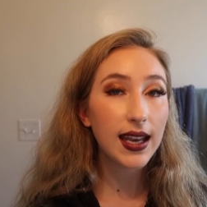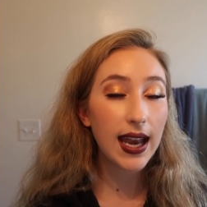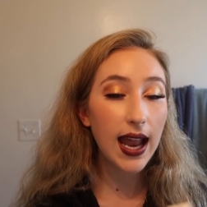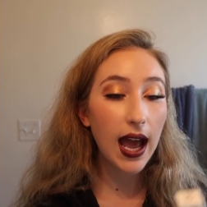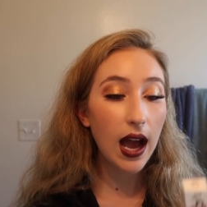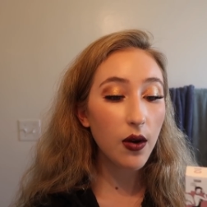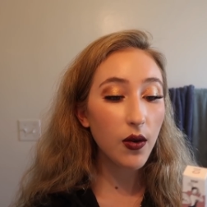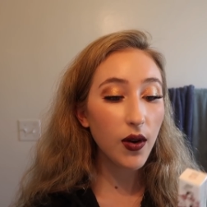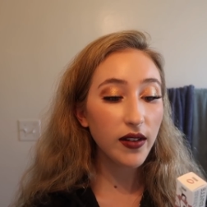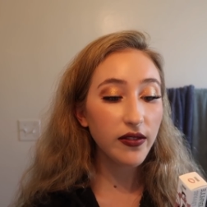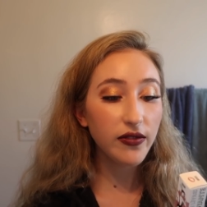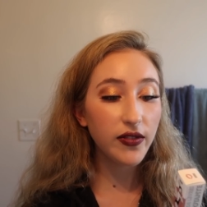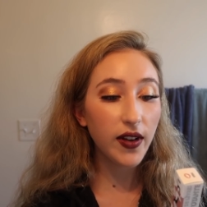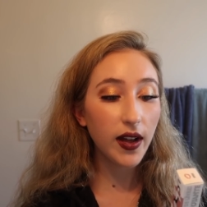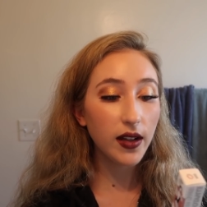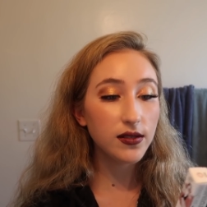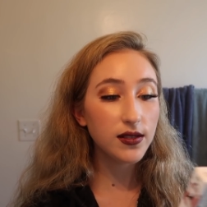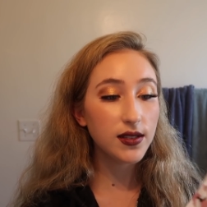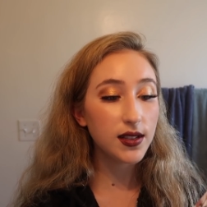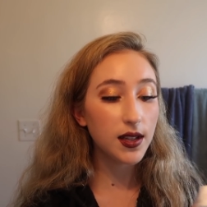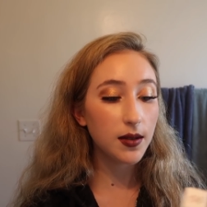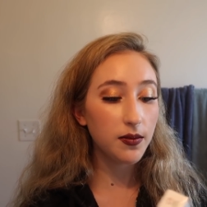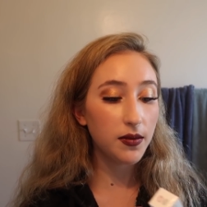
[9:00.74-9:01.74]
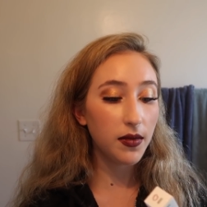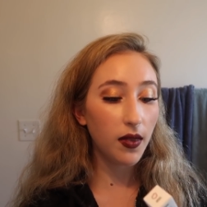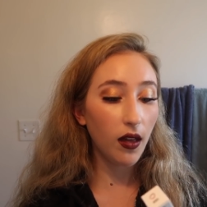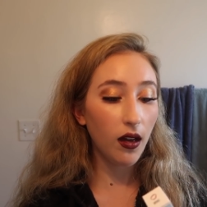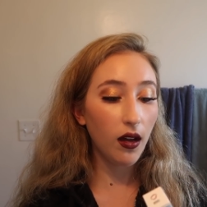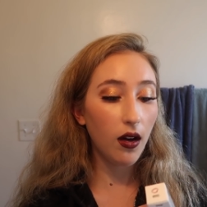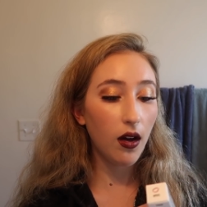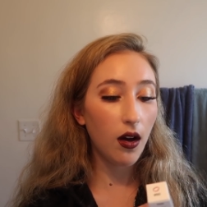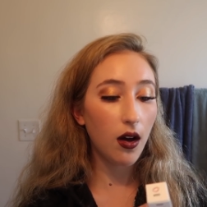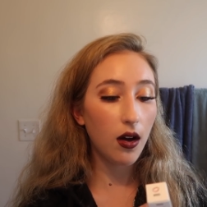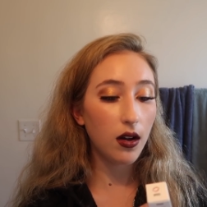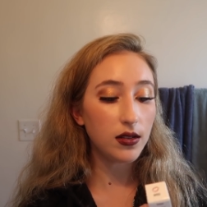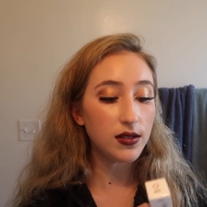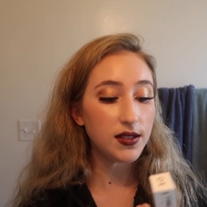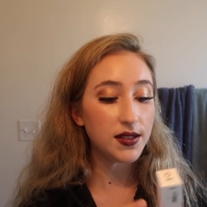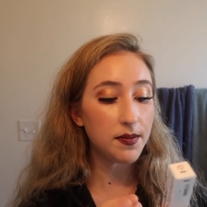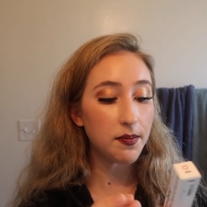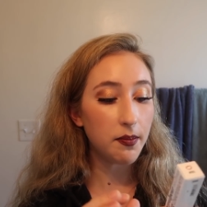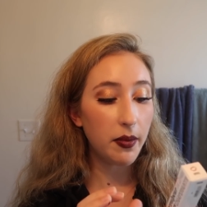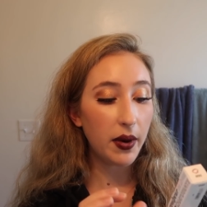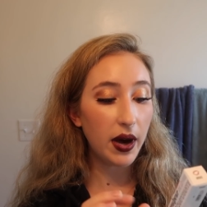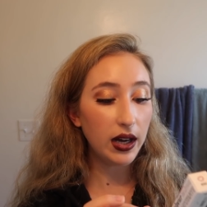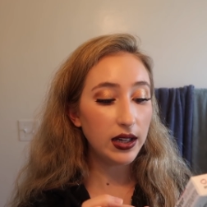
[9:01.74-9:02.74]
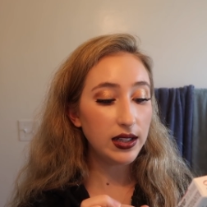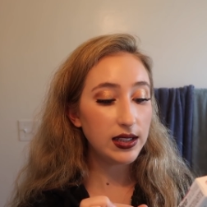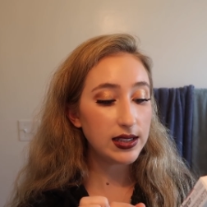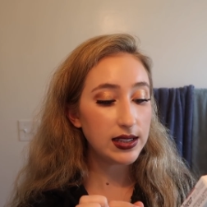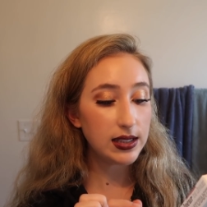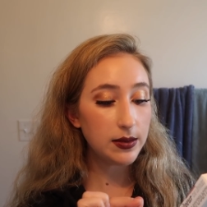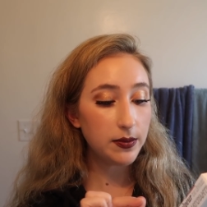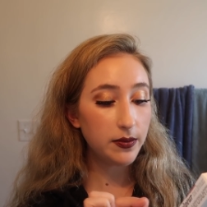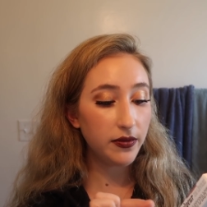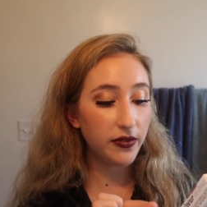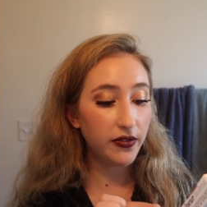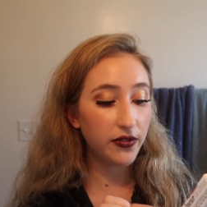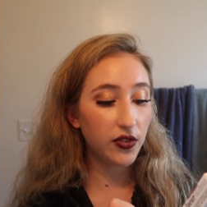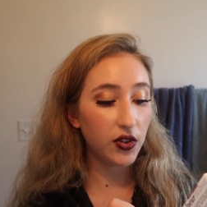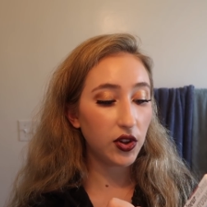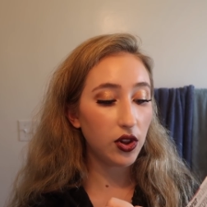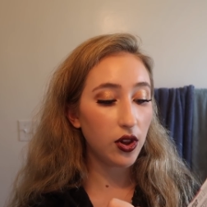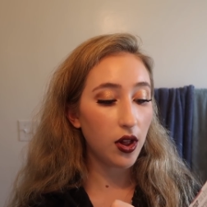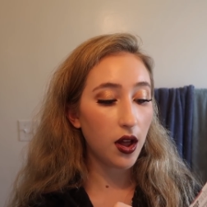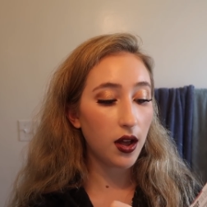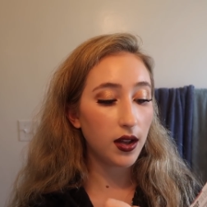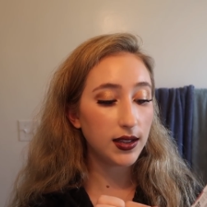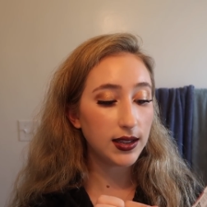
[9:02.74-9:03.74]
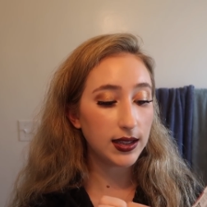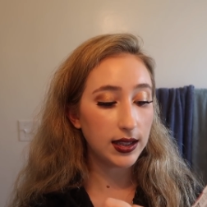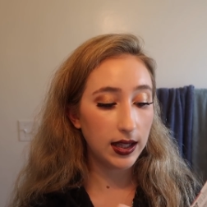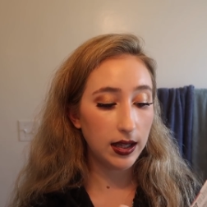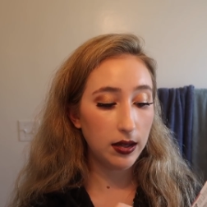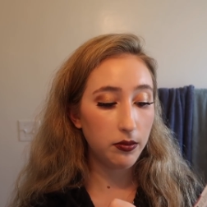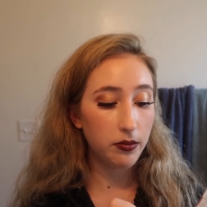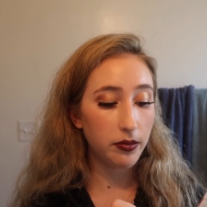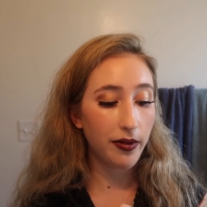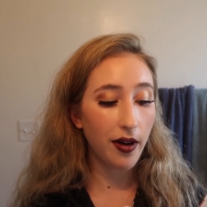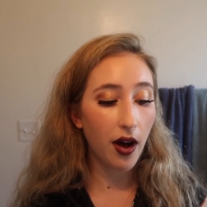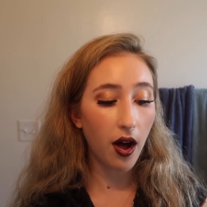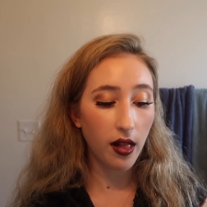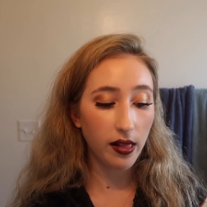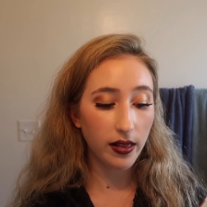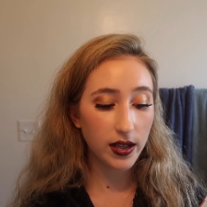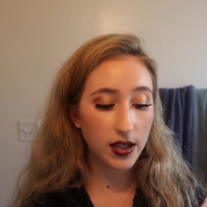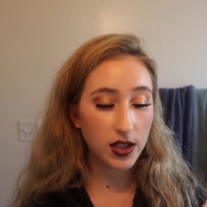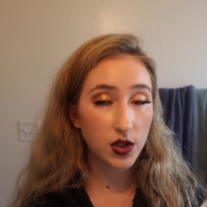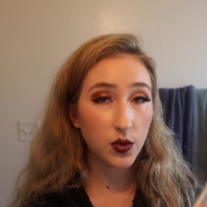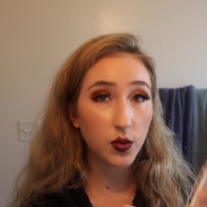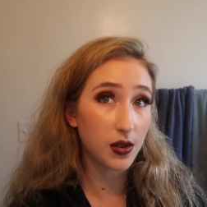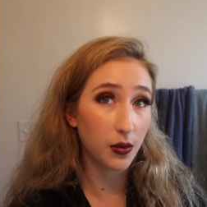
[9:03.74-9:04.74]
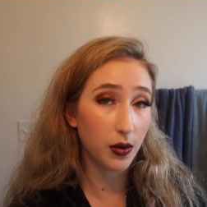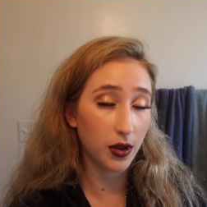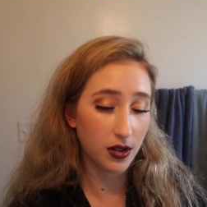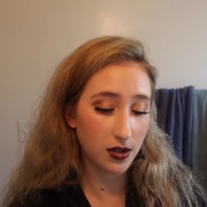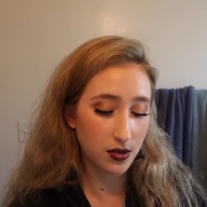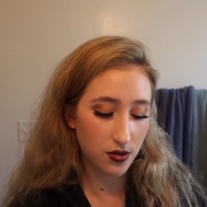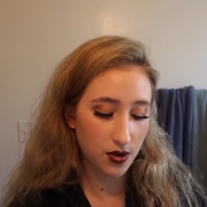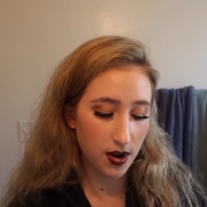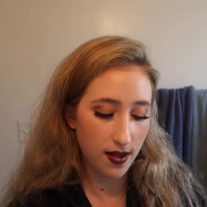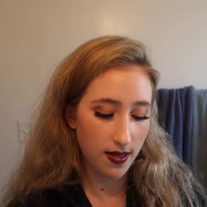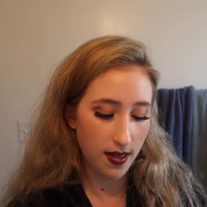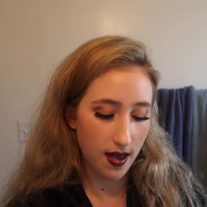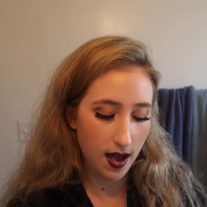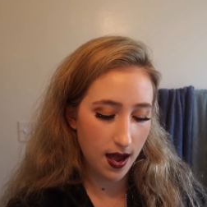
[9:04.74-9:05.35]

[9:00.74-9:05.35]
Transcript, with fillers: Now I found something called Buxom Full On Lip Polish. So we're gonna try